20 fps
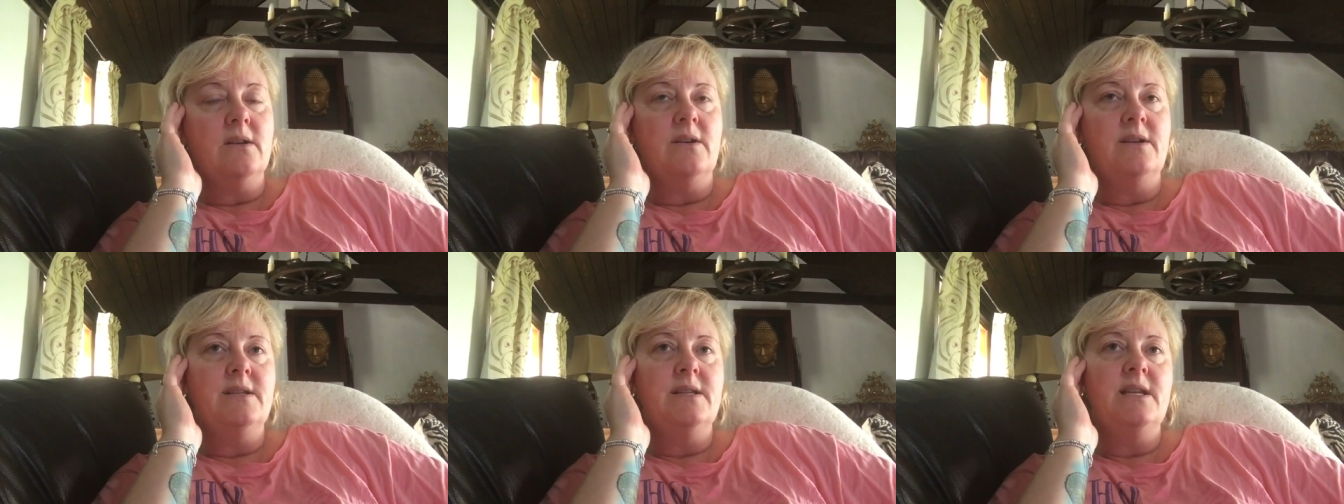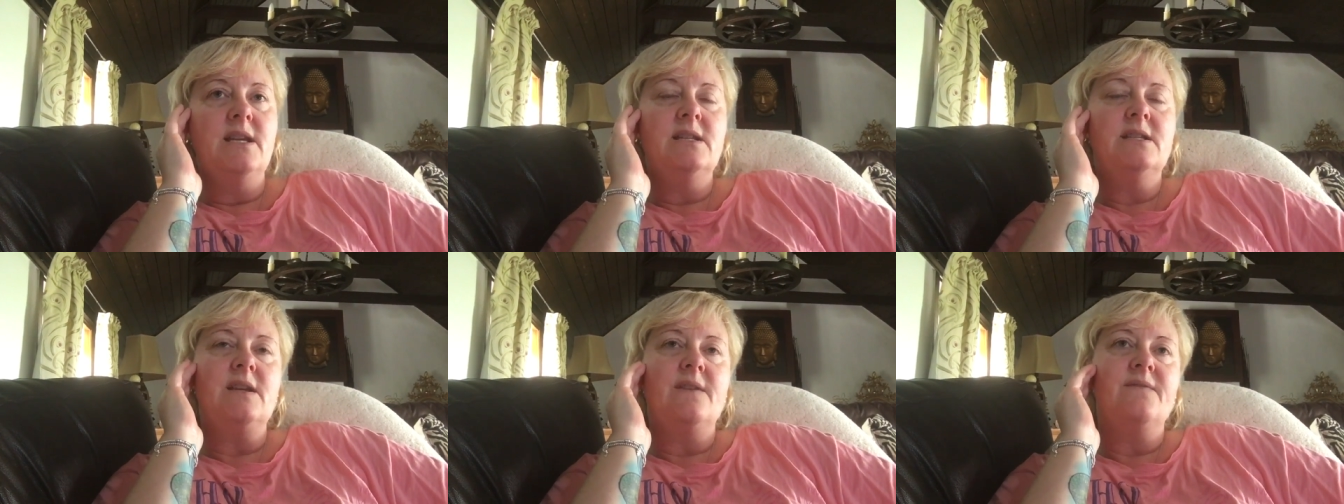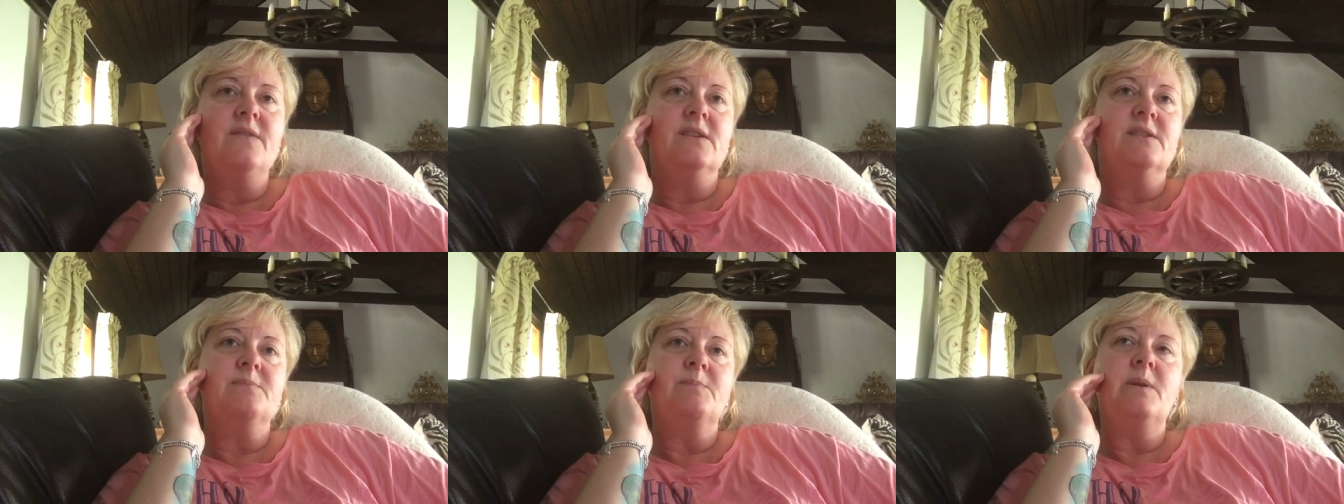like
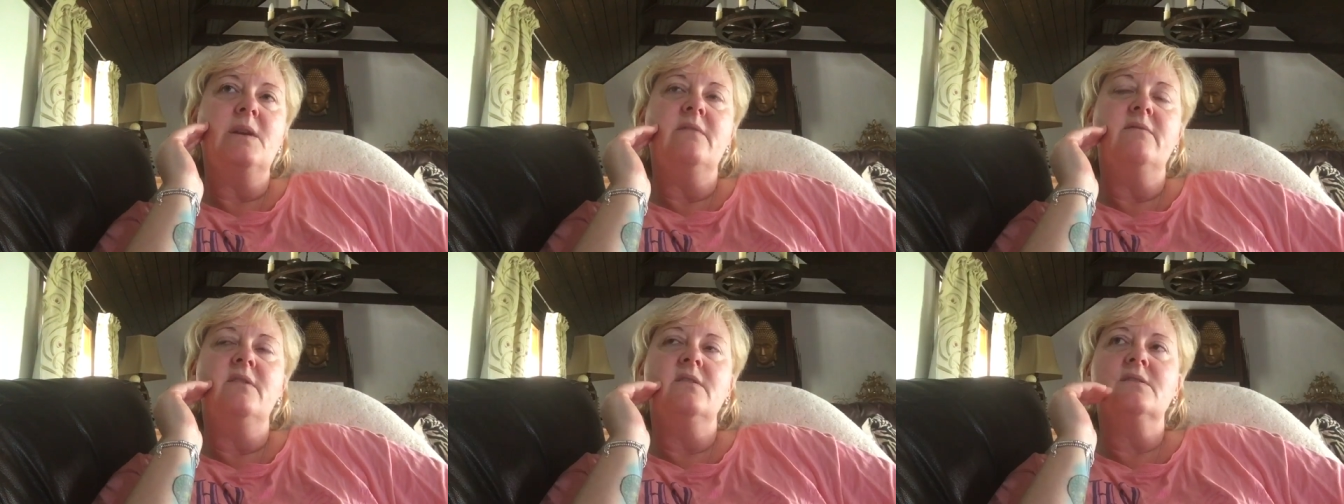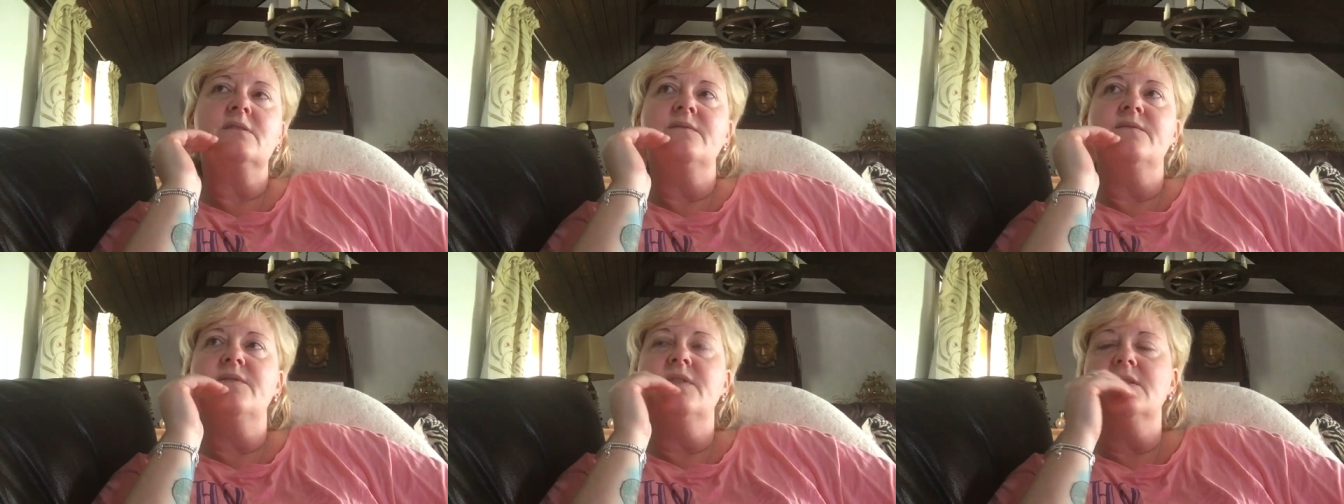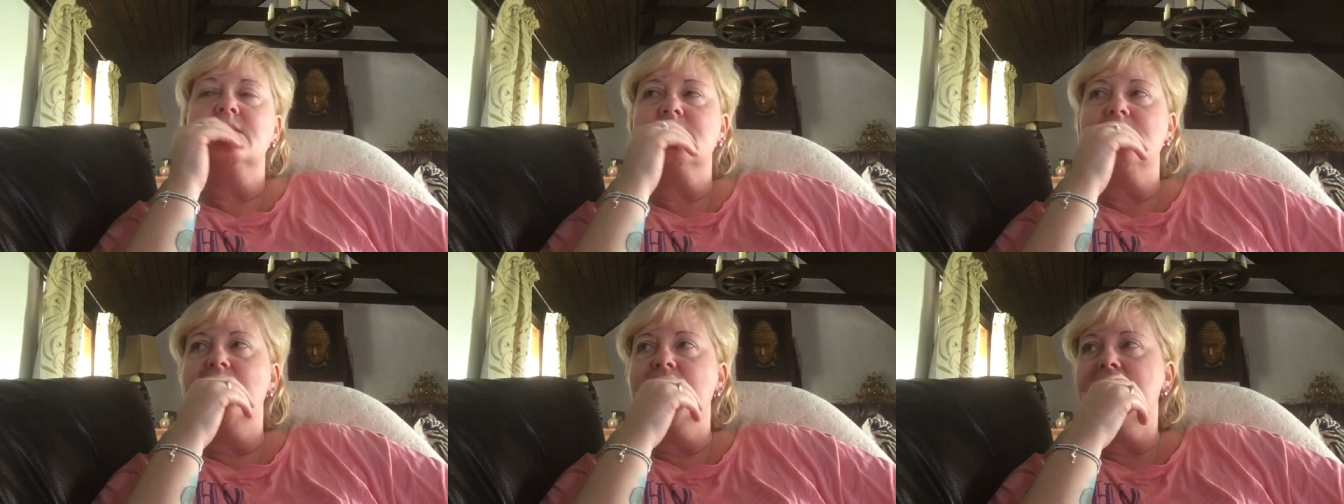near-death experience and
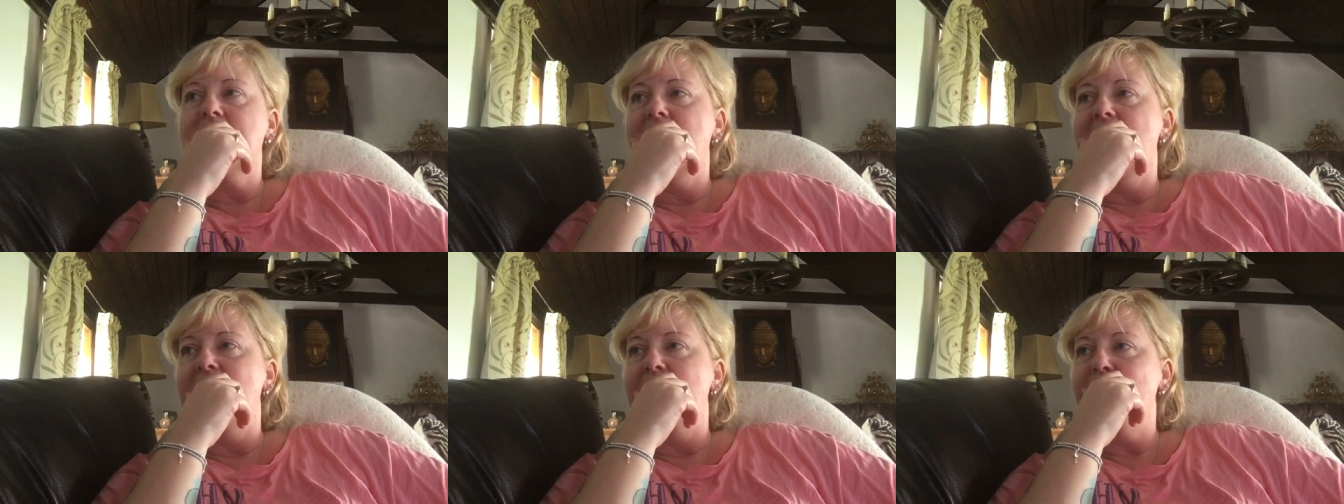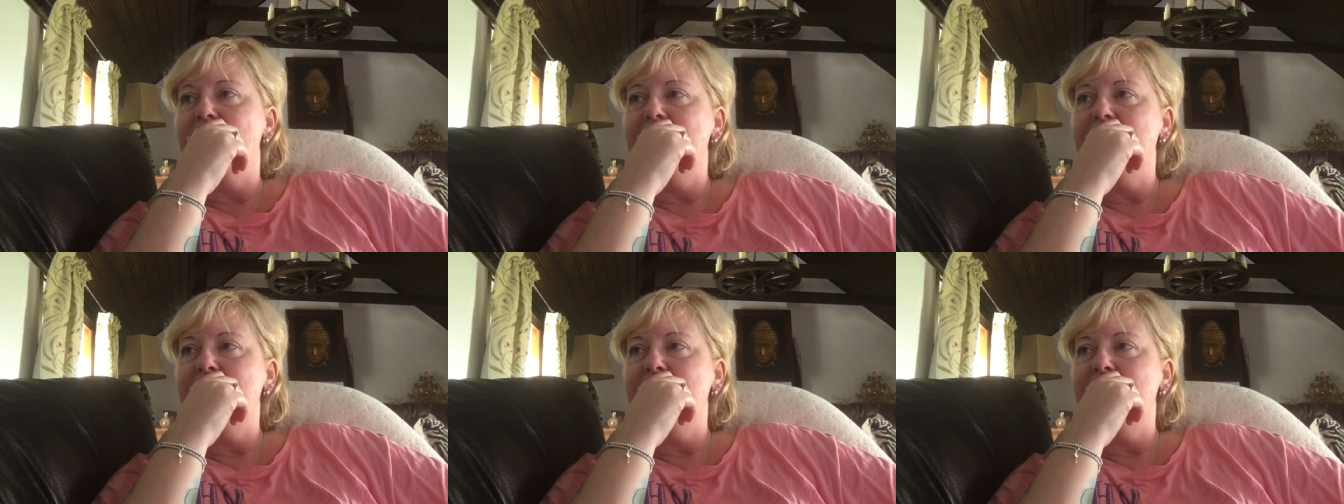things like that,